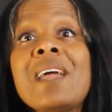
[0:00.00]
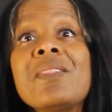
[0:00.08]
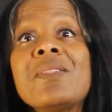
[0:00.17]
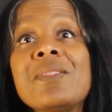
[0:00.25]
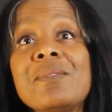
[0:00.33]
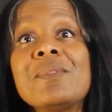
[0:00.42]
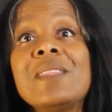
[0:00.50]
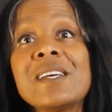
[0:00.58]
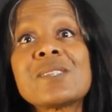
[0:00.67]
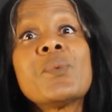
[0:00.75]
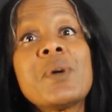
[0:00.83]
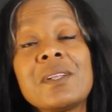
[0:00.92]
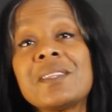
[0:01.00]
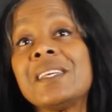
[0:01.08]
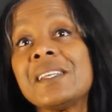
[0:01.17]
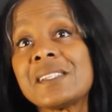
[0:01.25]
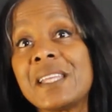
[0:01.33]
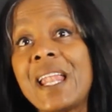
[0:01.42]
And that's one of the
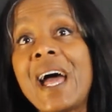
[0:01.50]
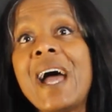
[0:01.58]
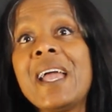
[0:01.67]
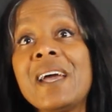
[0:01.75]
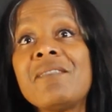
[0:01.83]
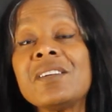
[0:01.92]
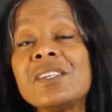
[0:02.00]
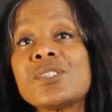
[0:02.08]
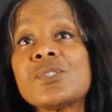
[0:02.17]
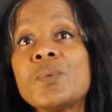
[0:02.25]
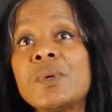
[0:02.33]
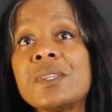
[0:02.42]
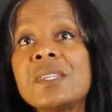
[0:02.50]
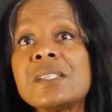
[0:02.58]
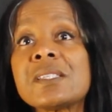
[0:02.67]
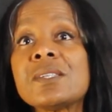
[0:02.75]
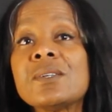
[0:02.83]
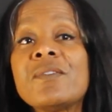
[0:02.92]
things that I have an issue with,
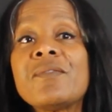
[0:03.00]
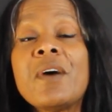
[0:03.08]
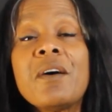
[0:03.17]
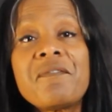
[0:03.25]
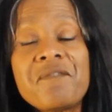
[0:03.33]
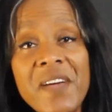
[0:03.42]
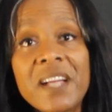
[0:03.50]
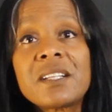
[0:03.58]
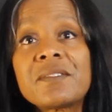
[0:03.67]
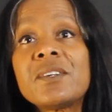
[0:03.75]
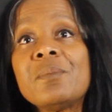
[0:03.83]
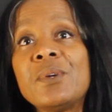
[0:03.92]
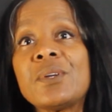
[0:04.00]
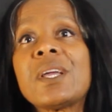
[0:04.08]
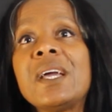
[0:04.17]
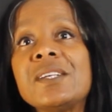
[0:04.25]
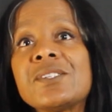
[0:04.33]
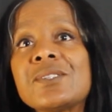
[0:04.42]
is the effective
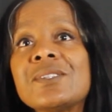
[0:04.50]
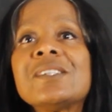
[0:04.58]
communication.